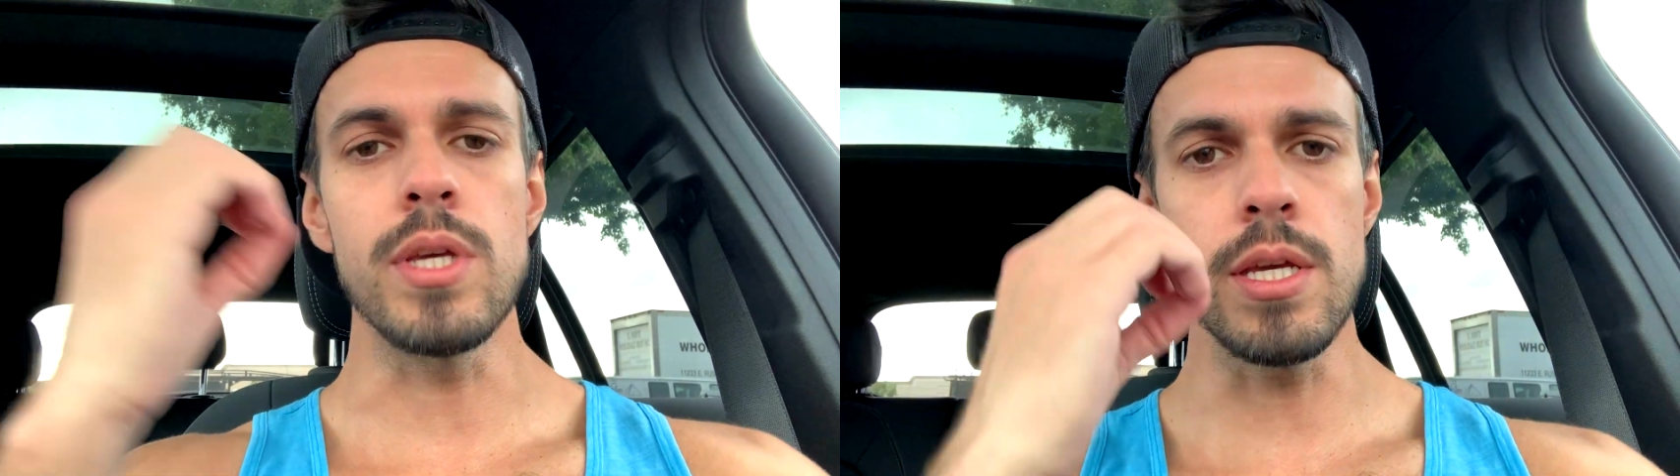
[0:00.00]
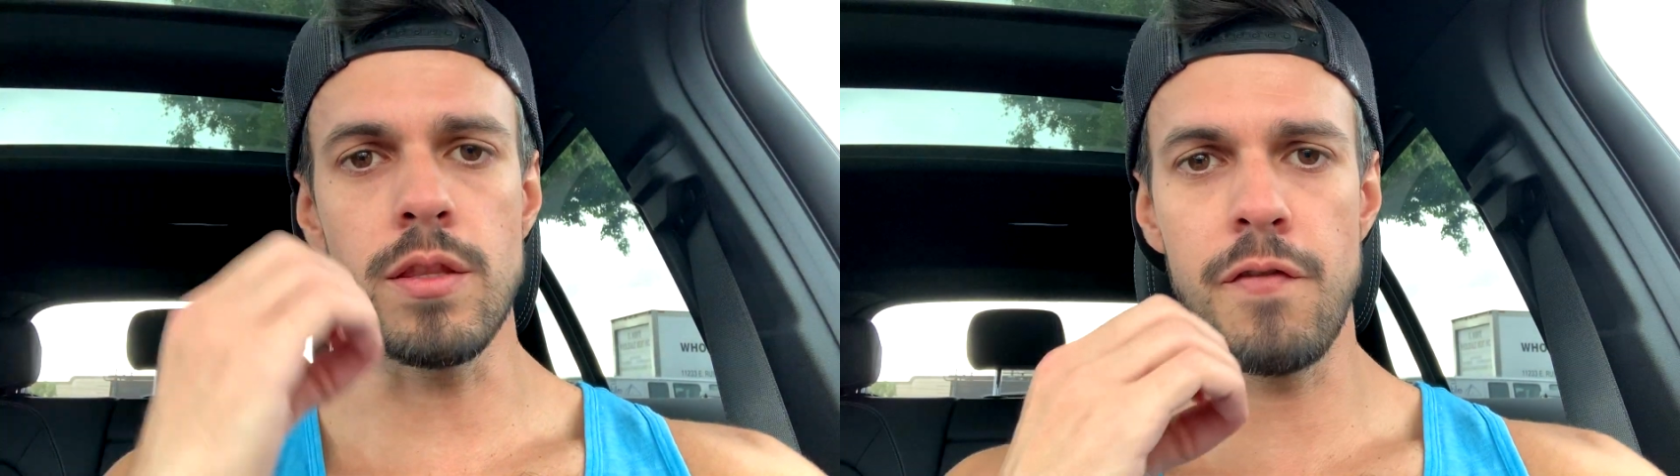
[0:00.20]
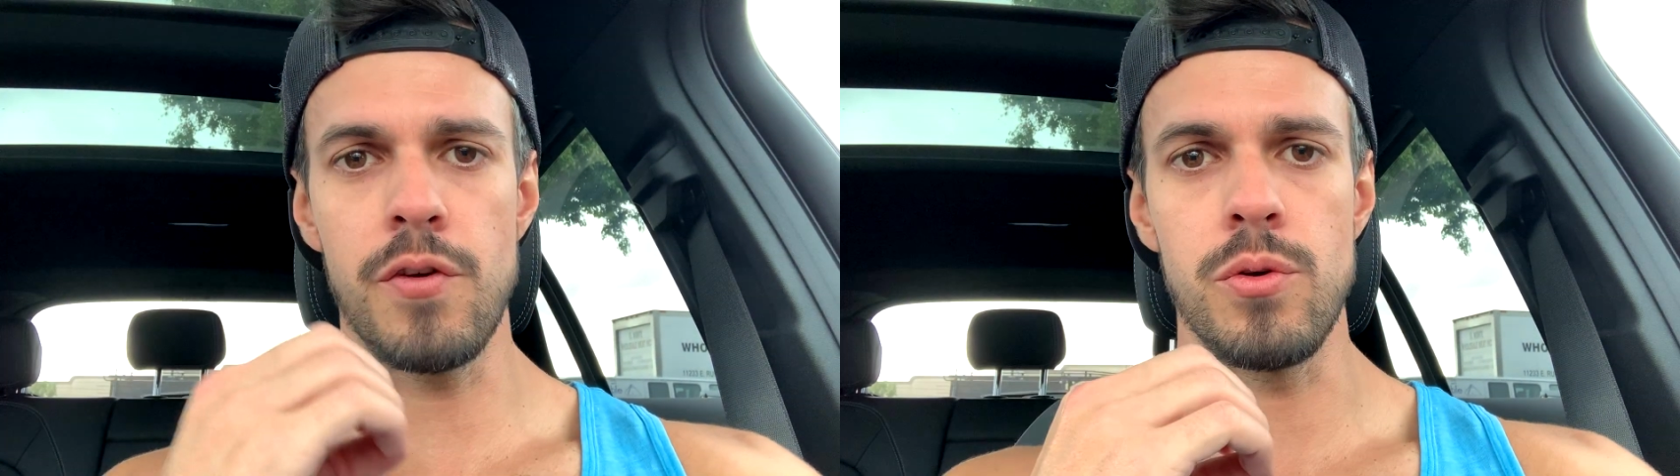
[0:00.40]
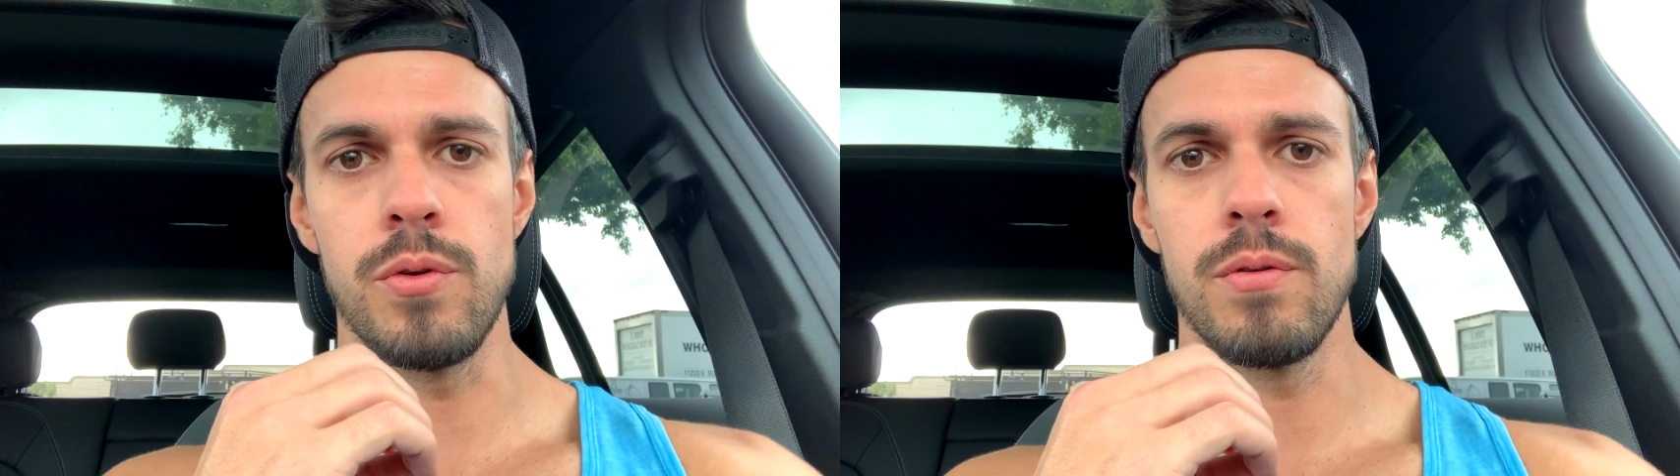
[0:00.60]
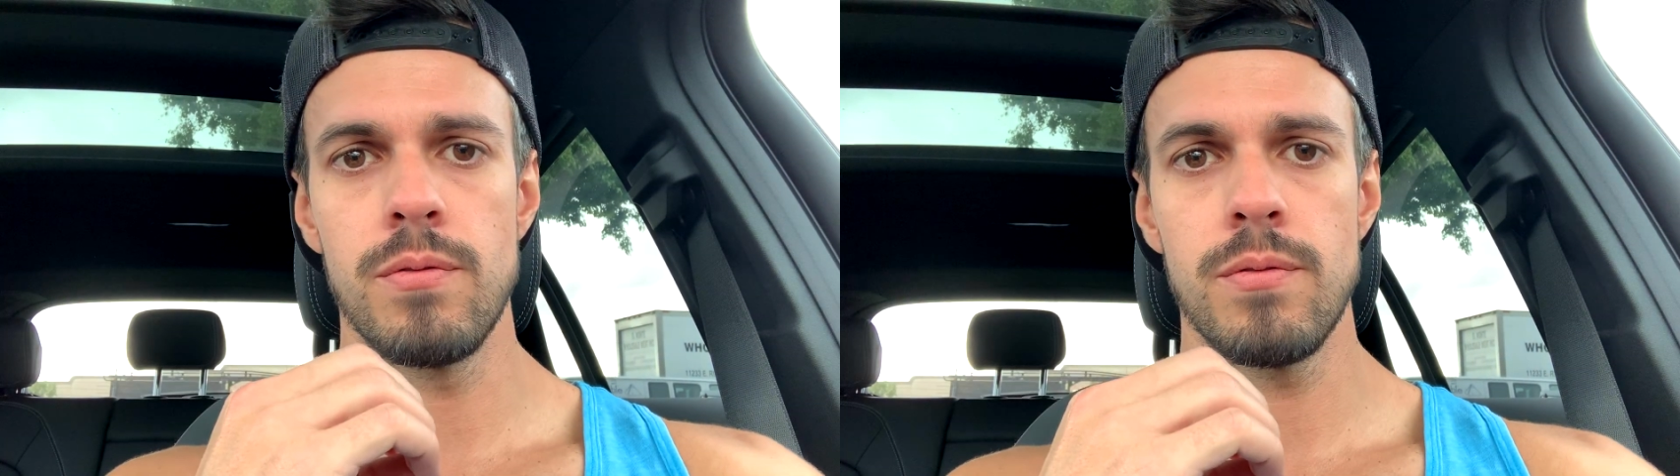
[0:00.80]
eat the
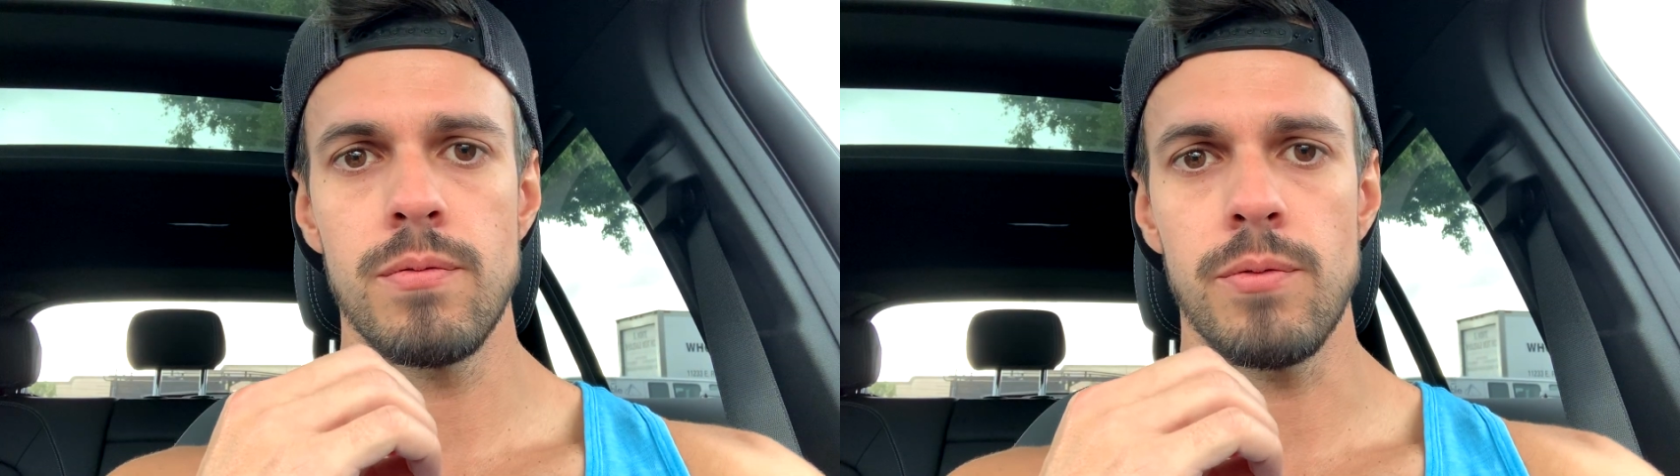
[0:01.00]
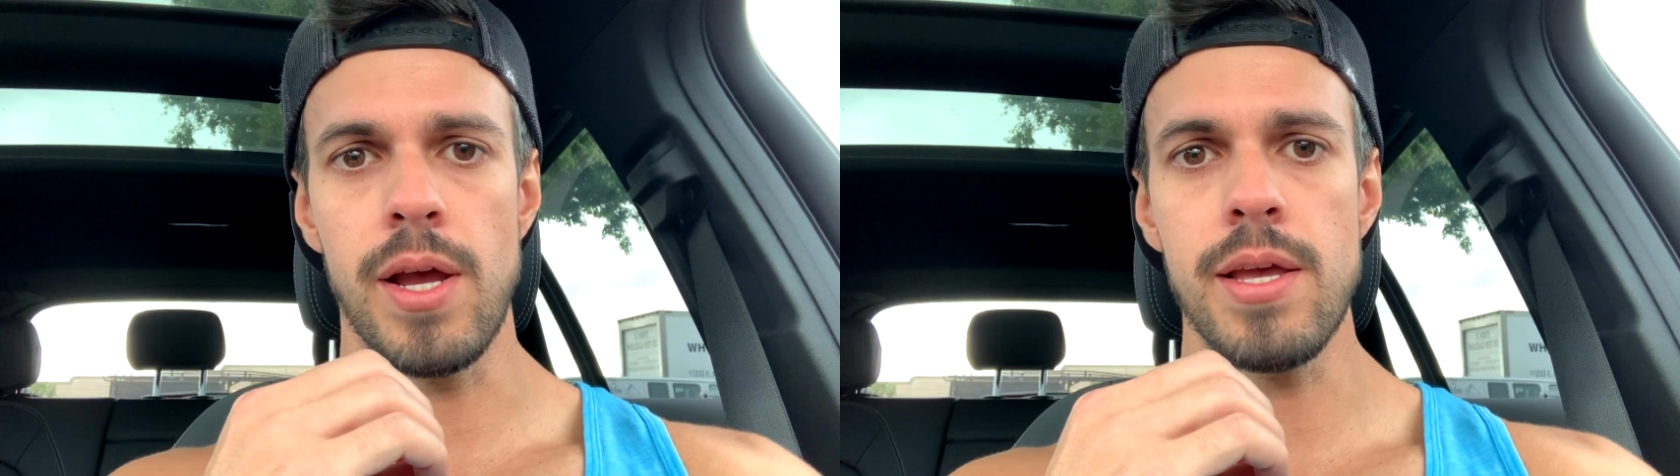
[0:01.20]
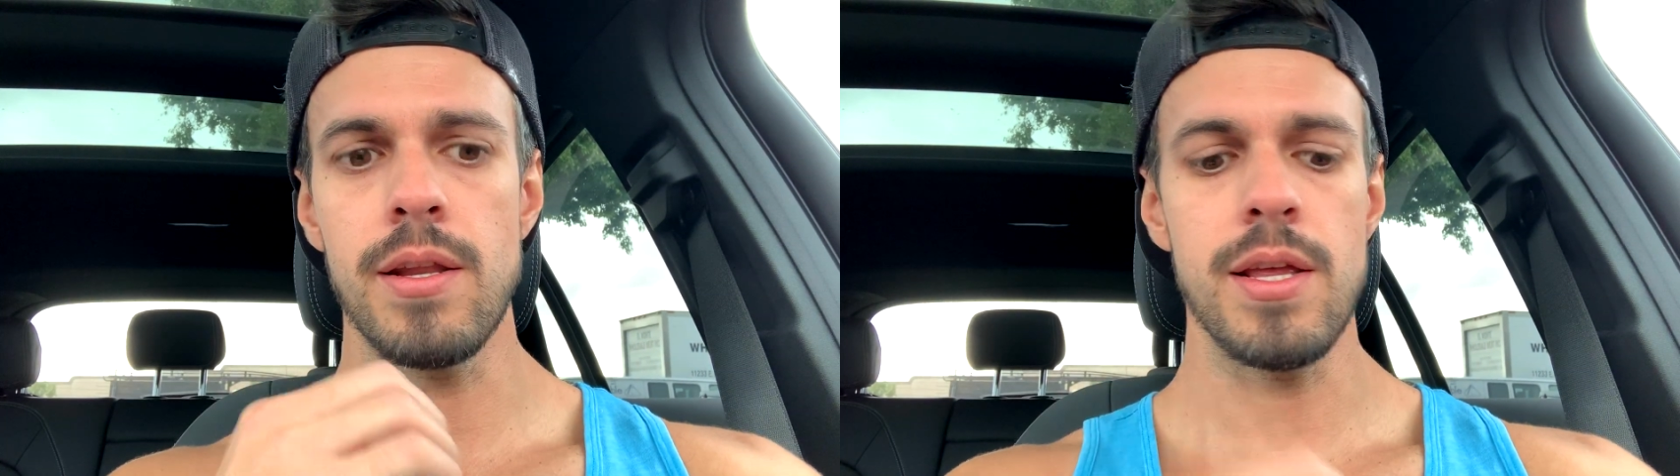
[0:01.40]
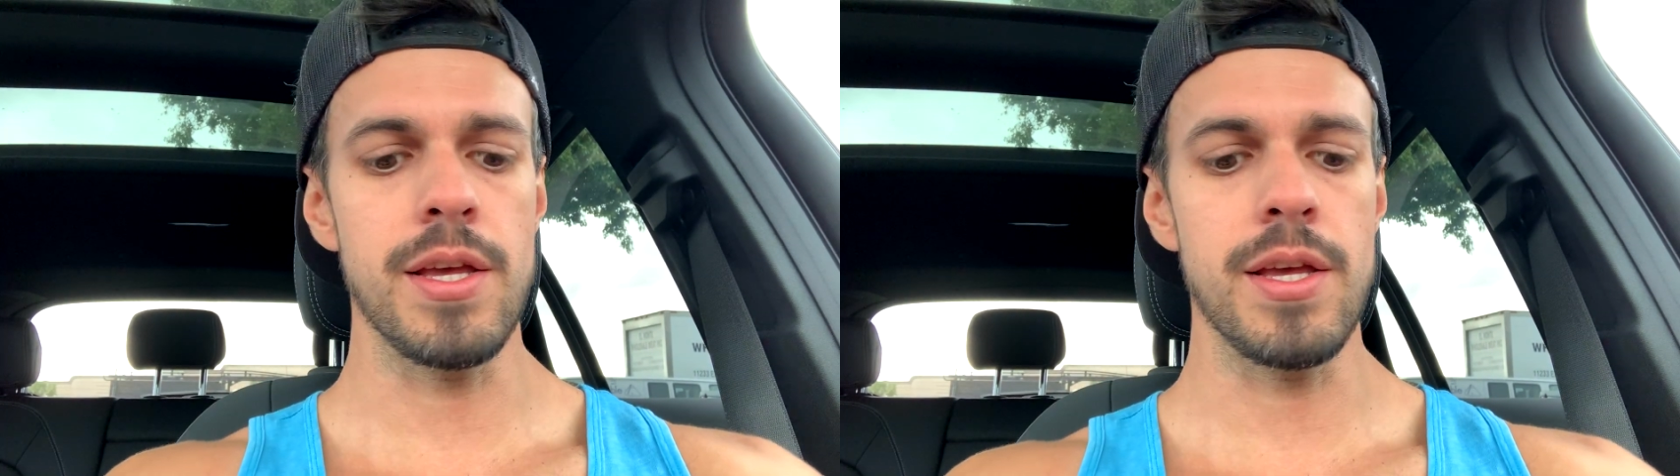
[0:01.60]
food, right?